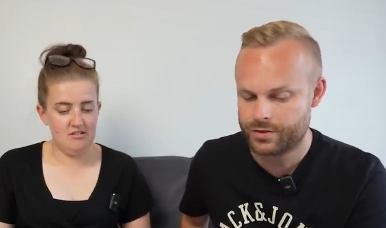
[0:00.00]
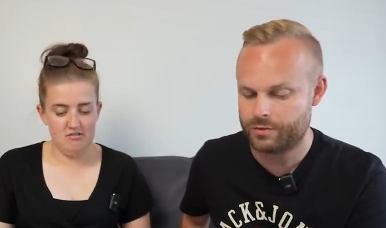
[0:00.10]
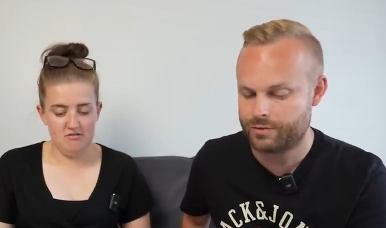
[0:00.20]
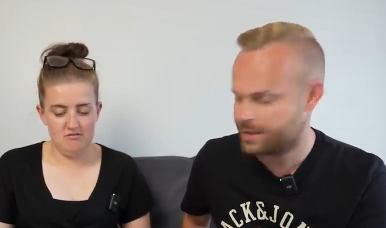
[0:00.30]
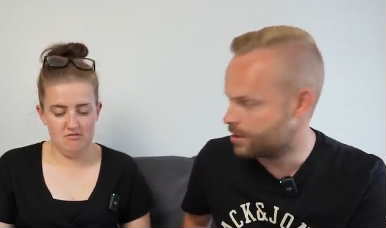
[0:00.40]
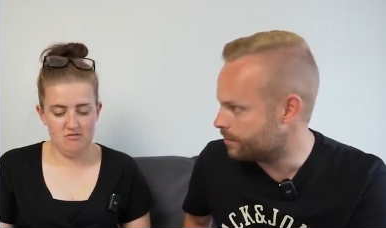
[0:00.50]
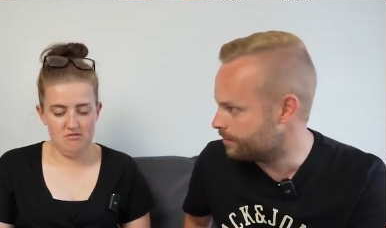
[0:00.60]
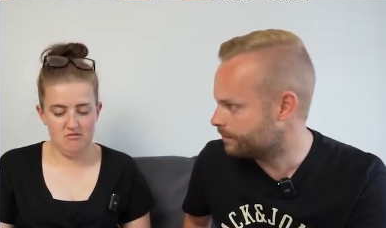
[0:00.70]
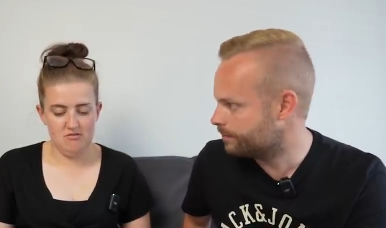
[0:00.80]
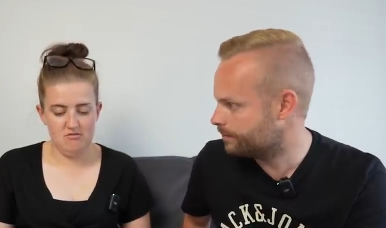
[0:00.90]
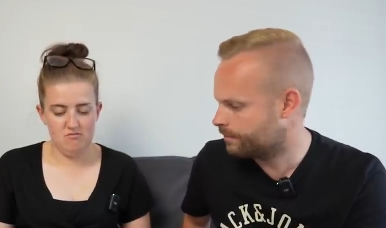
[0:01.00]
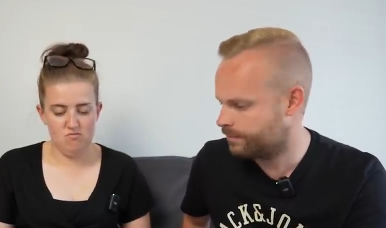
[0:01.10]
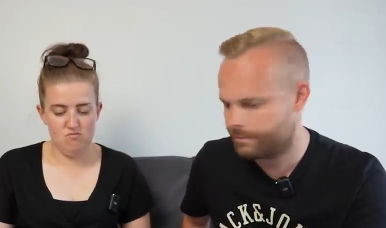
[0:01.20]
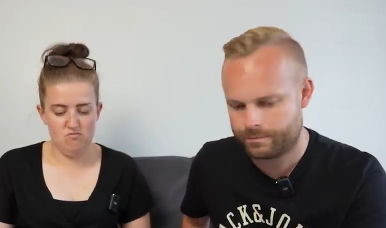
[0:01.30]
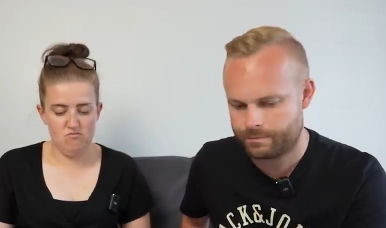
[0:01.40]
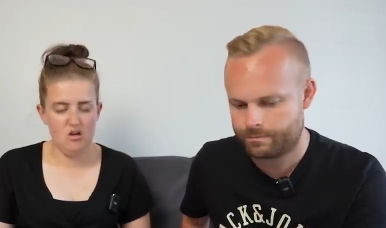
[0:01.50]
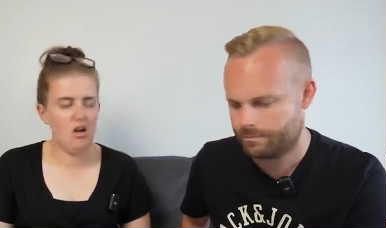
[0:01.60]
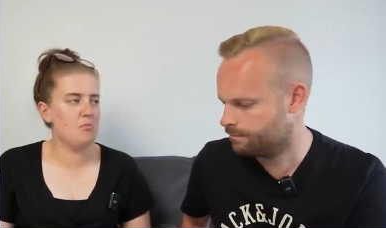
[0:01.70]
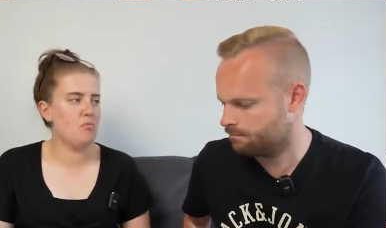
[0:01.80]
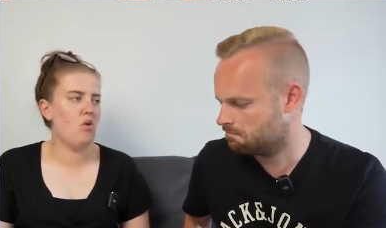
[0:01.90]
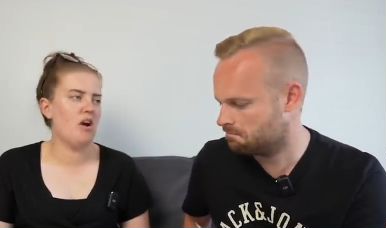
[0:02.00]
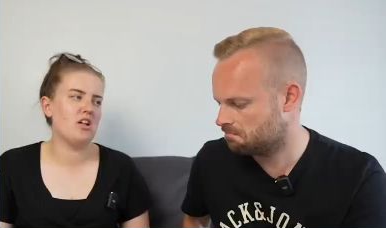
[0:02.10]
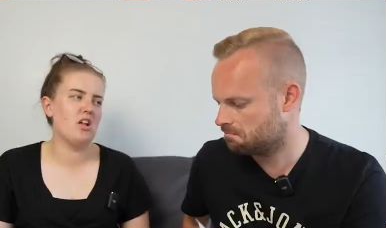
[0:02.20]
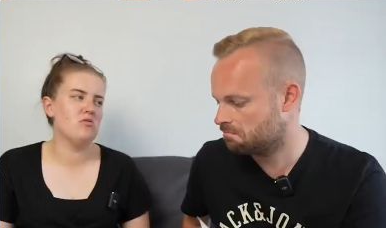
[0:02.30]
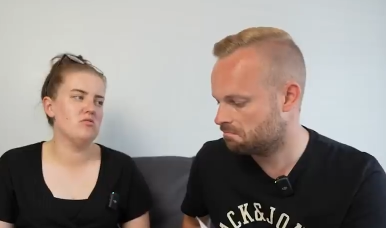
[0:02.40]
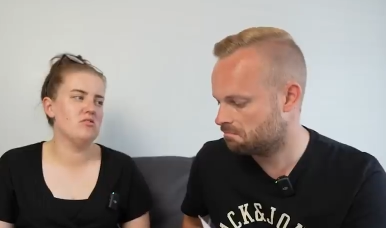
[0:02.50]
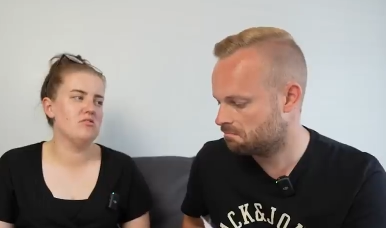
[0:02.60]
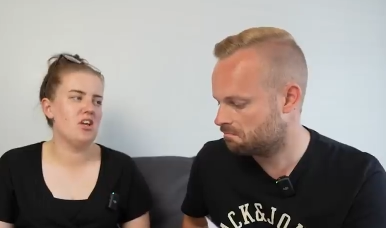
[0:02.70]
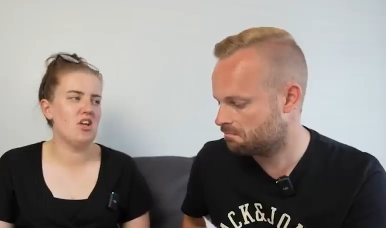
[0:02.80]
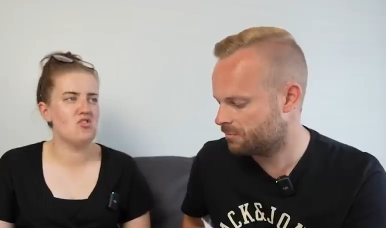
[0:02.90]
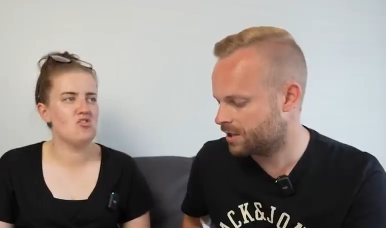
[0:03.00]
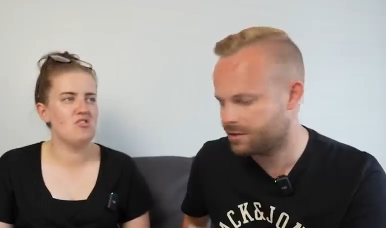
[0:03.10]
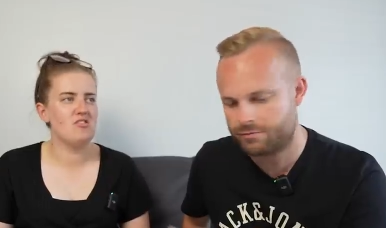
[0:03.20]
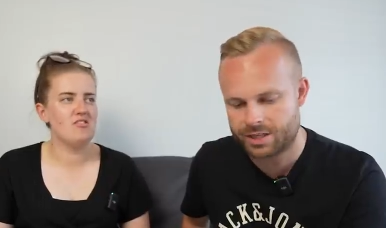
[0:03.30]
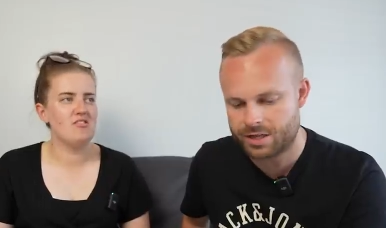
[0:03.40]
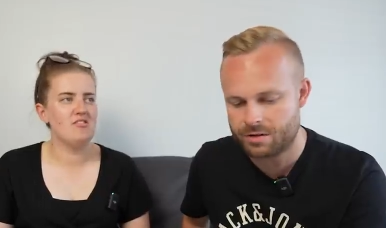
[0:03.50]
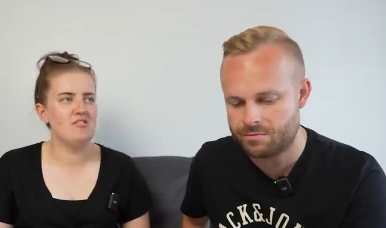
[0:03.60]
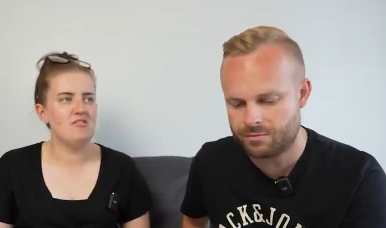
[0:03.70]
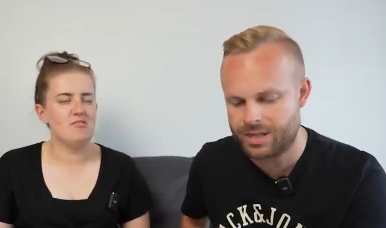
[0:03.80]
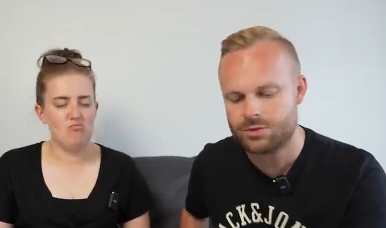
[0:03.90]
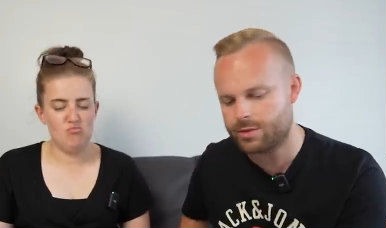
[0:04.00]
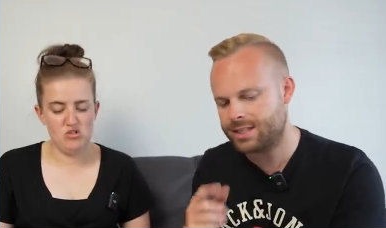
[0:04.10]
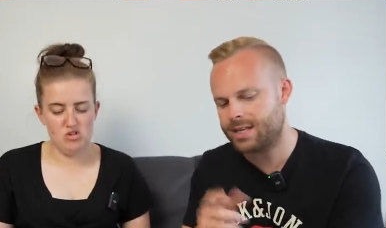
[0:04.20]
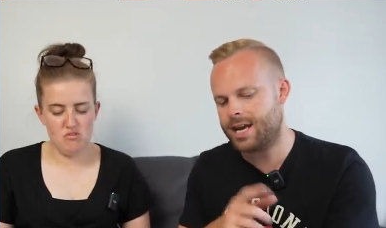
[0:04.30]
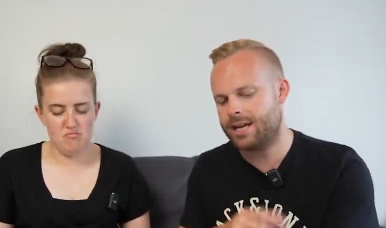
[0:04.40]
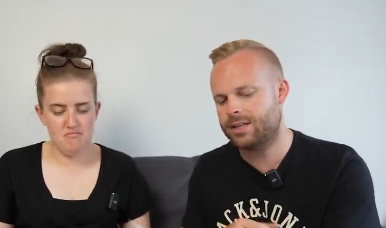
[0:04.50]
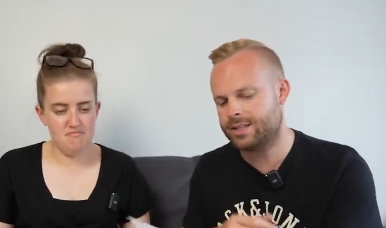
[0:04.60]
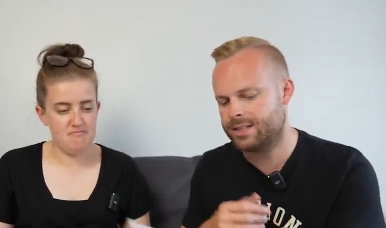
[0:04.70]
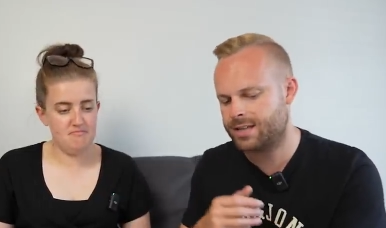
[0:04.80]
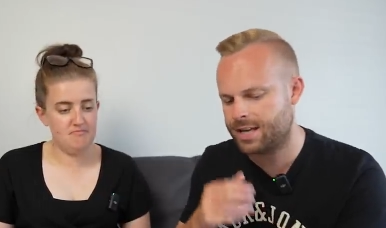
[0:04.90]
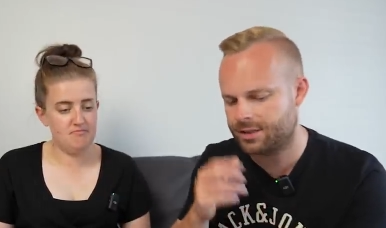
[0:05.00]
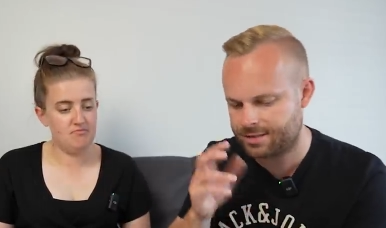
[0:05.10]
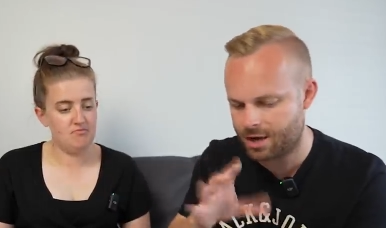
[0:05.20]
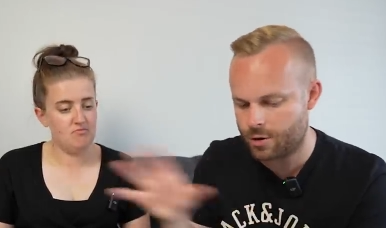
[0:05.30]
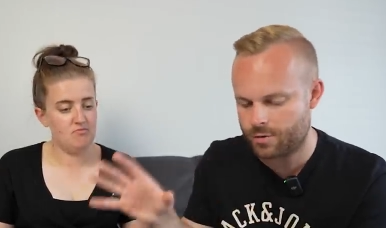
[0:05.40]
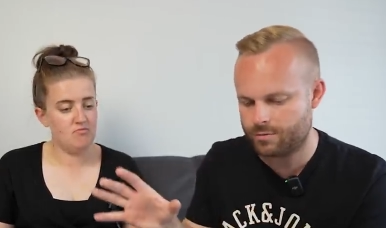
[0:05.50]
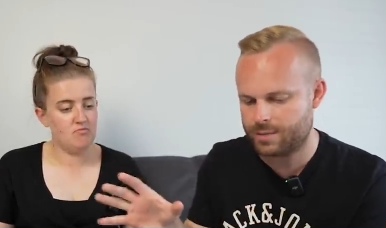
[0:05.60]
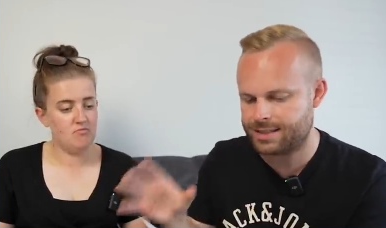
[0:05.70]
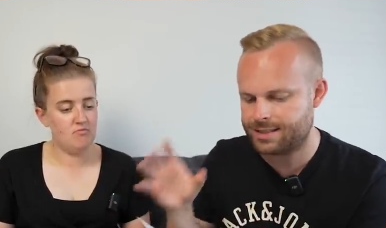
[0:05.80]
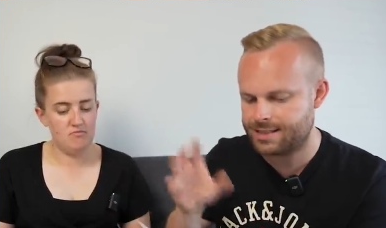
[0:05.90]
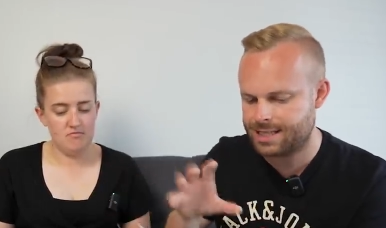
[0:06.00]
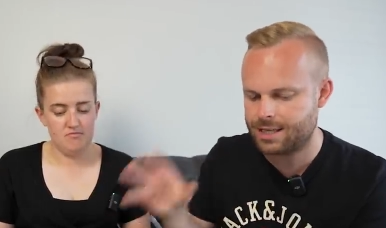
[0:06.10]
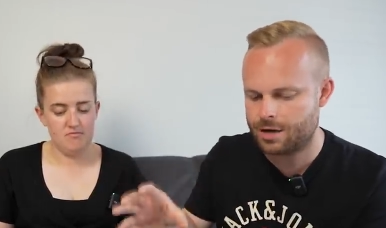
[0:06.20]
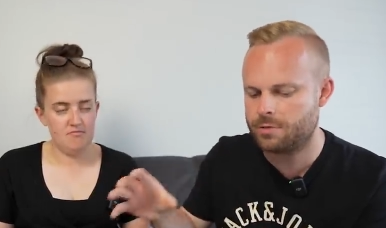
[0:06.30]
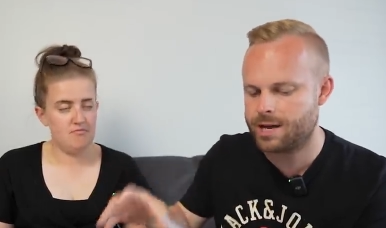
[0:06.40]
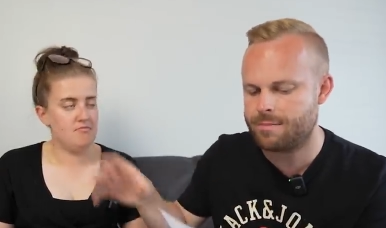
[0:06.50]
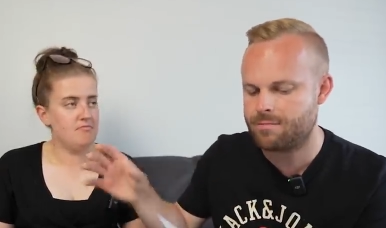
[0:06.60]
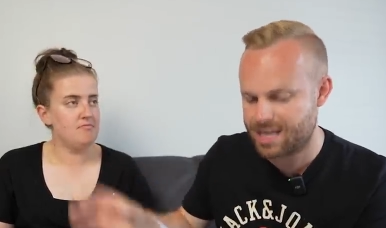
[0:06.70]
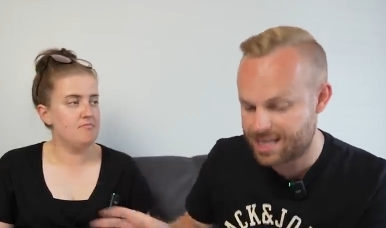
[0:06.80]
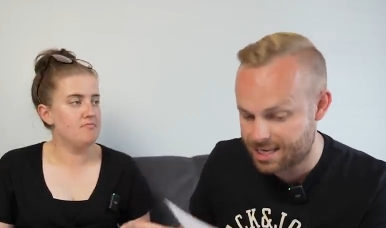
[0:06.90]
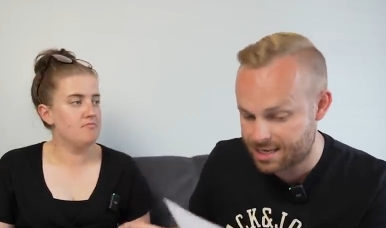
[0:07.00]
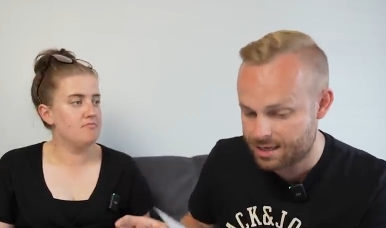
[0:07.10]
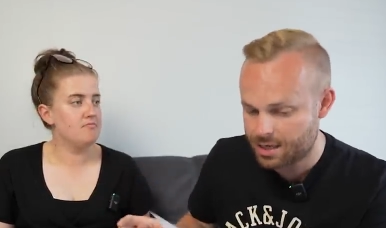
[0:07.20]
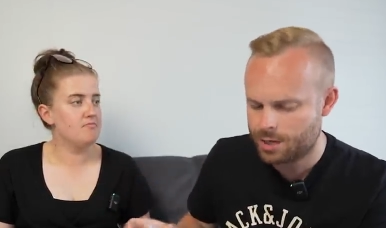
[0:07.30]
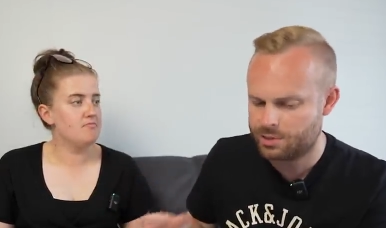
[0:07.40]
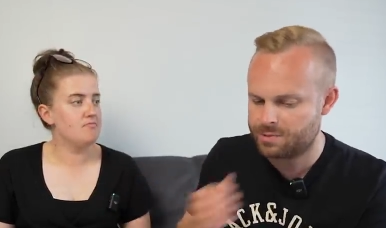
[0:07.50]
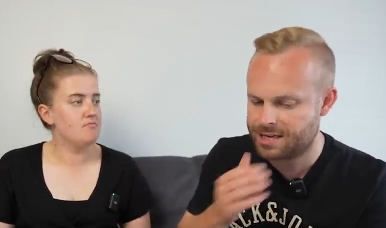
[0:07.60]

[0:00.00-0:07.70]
Speaker 1: So redome.
Speaker 2: Oh, I'm quite close. Red
Speaker 1: redome. That's what it's saying because it's saying dome as in D O M E, which